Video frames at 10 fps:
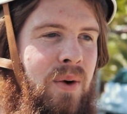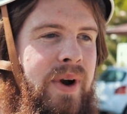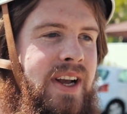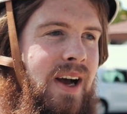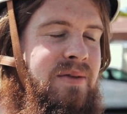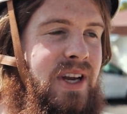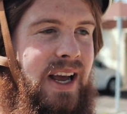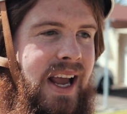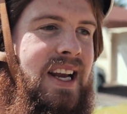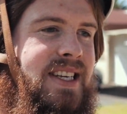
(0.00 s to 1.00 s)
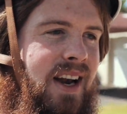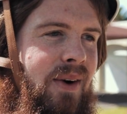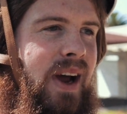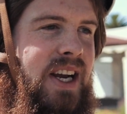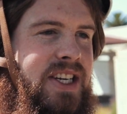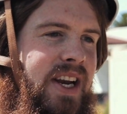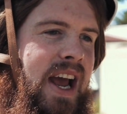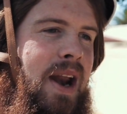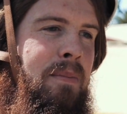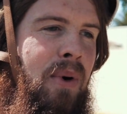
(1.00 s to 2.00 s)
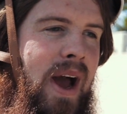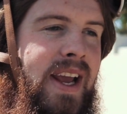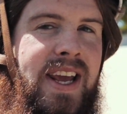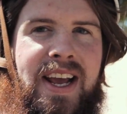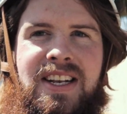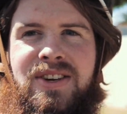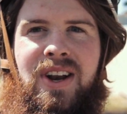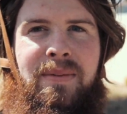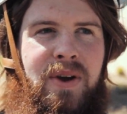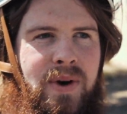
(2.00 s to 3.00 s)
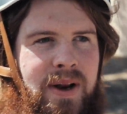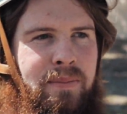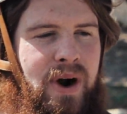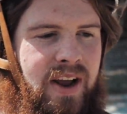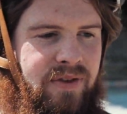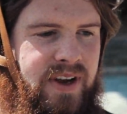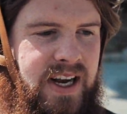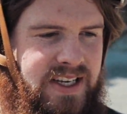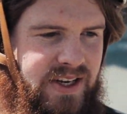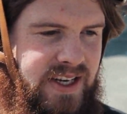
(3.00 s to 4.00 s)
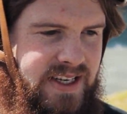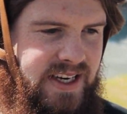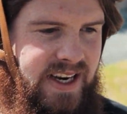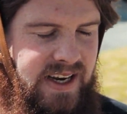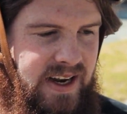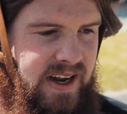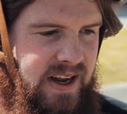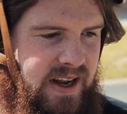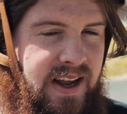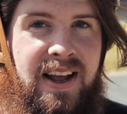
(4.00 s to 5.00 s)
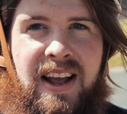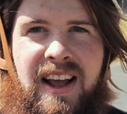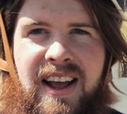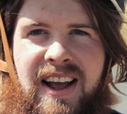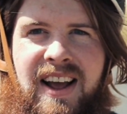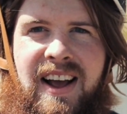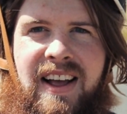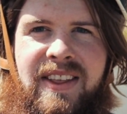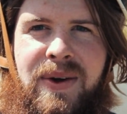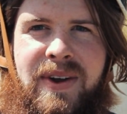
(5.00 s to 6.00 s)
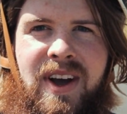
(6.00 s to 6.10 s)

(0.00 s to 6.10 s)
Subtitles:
when it comes to like acceleration and braking and so on. Let me quickly brake for you guys, you can see, and there we